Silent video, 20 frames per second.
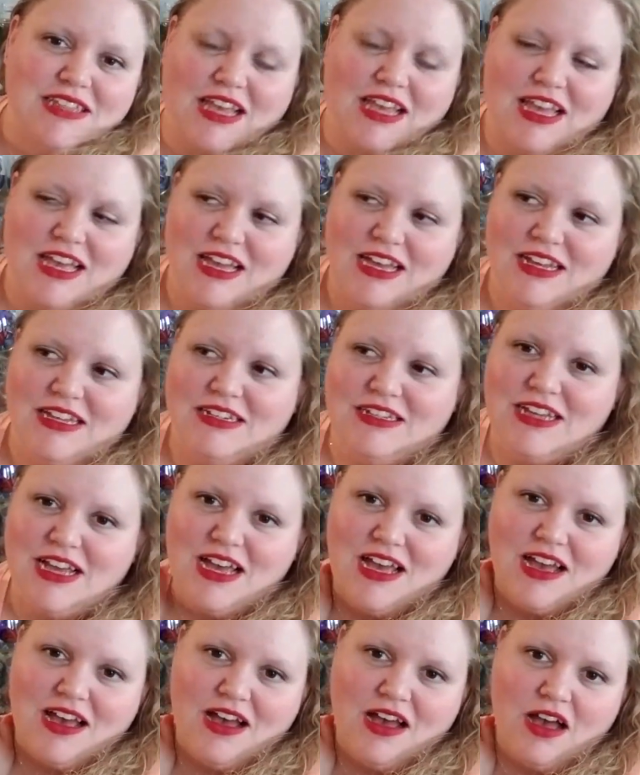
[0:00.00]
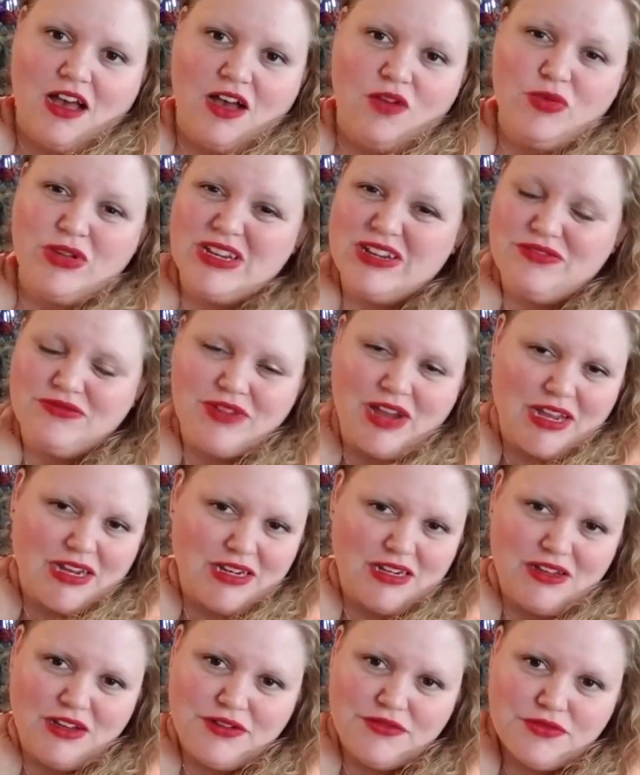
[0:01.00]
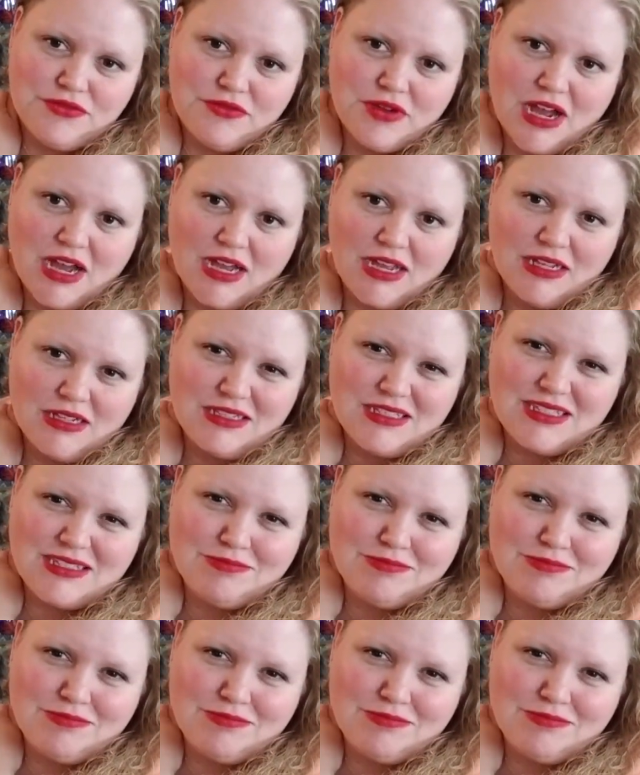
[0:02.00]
and we didn't ride any of the rides.